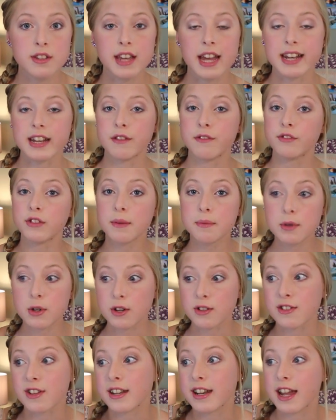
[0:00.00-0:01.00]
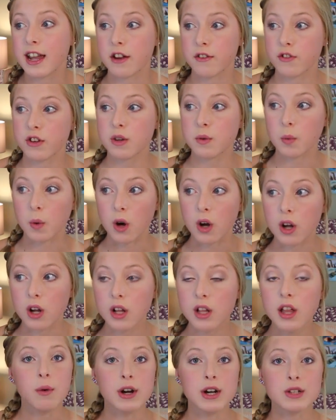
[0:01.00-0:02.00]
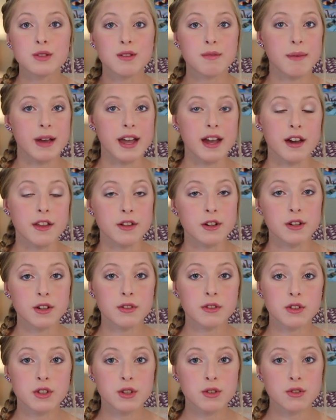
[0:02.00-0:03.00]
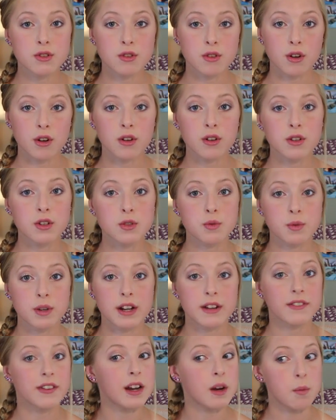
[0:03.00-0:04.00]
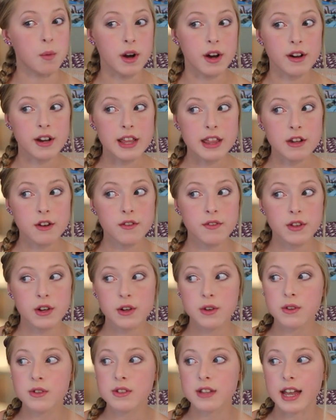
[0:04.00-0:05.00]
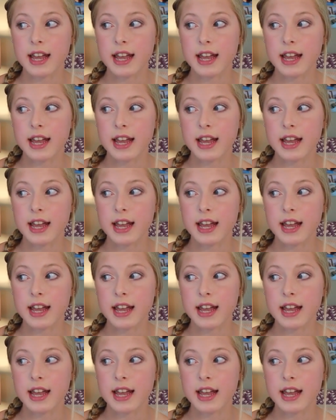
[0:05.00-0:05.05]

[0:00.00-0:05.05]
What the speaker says: I did flip turns on every wall, whereas with my other two snorkels, whenever I'd wear either of those,